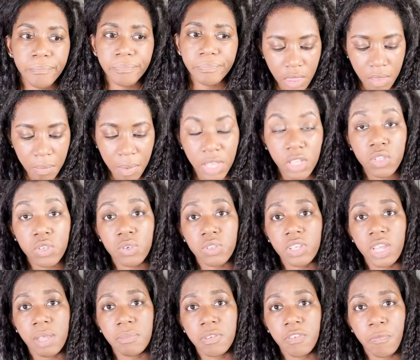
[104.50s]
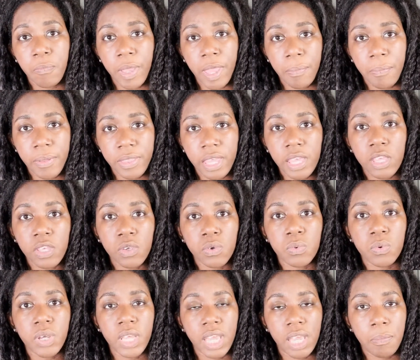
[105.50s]
The main two types of paper that you
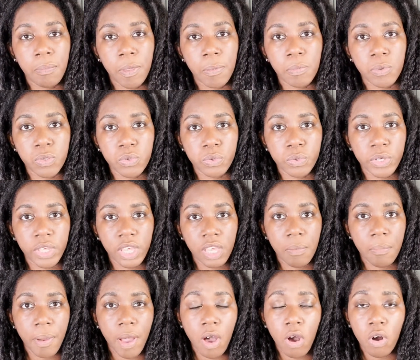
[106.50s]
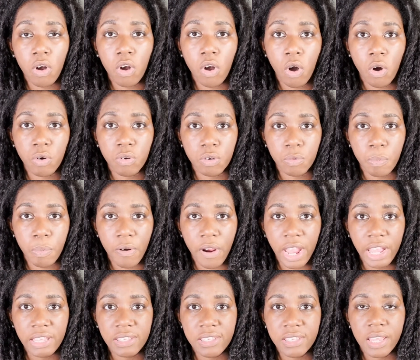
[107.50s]
will hear people talking about are cold
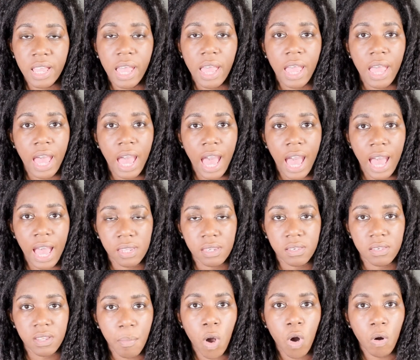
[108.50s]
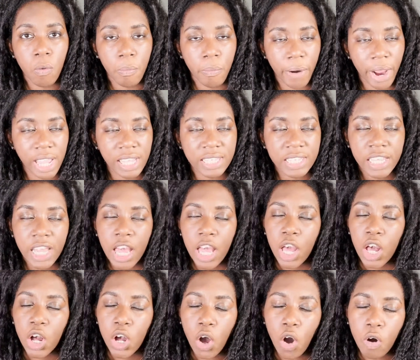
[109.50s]
press and hot press.
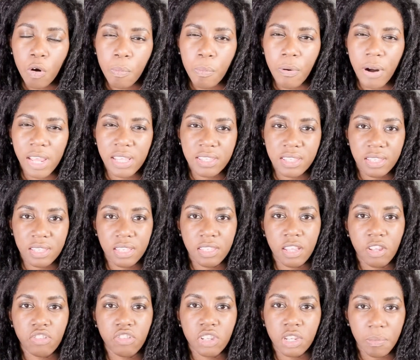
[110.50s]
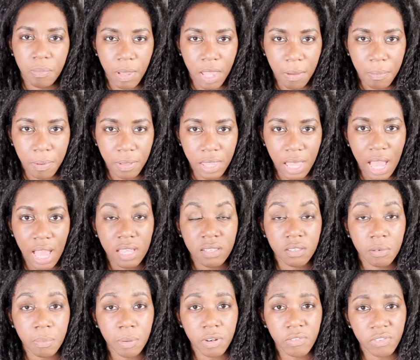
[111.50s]
Cold press is essentially paper that has
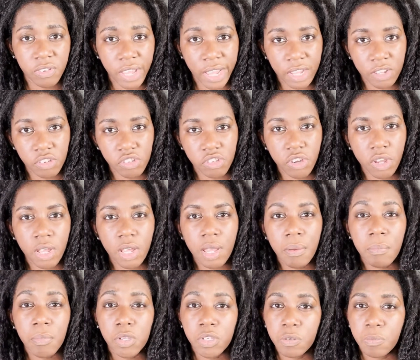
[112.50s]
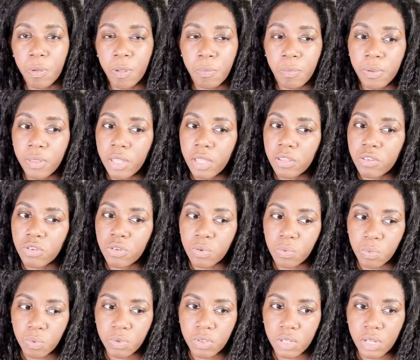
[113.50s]
a bit of texture, and most people that do
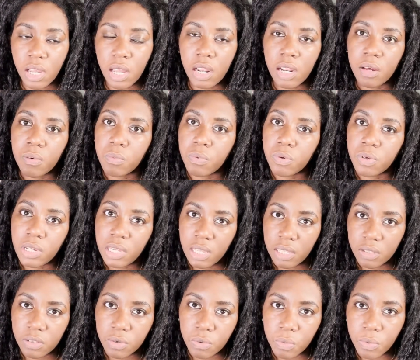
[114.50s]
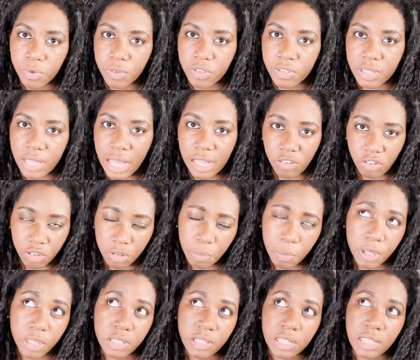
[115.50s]
watercolor will lean towards that just
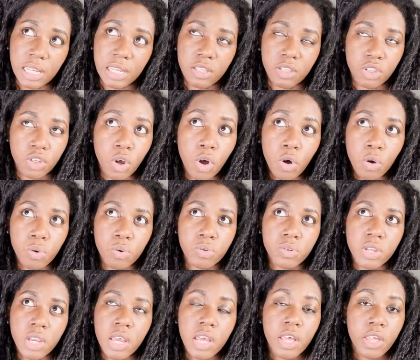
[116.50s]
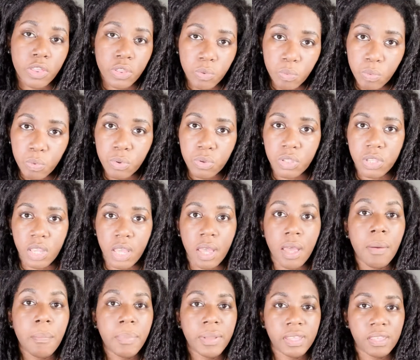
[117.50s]
because it tends to hold the water
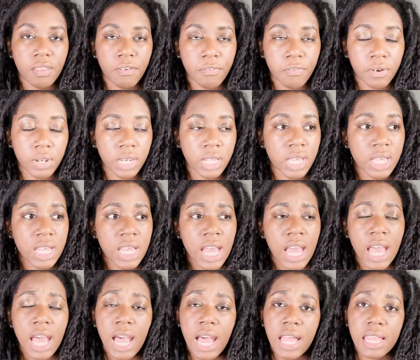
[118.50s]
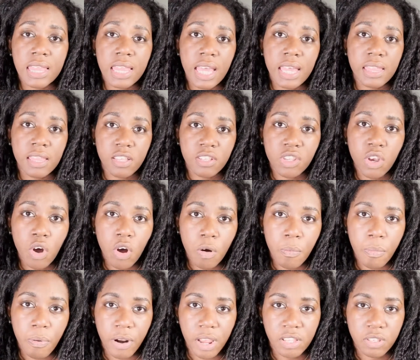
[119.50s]
a bit differently. And then there's hot
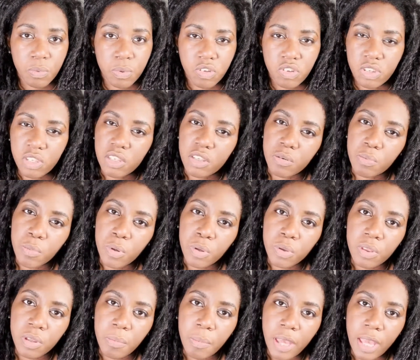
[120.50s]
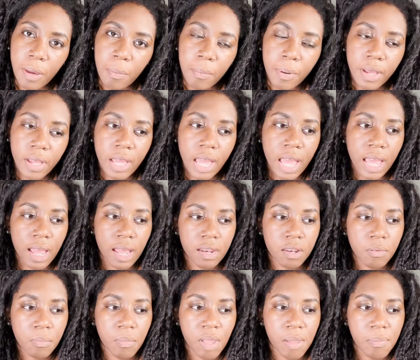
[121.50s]
press, which is smoother paper,
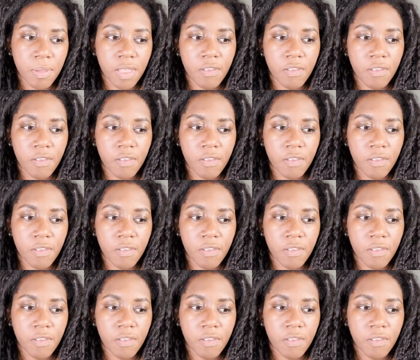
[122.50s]
and maybe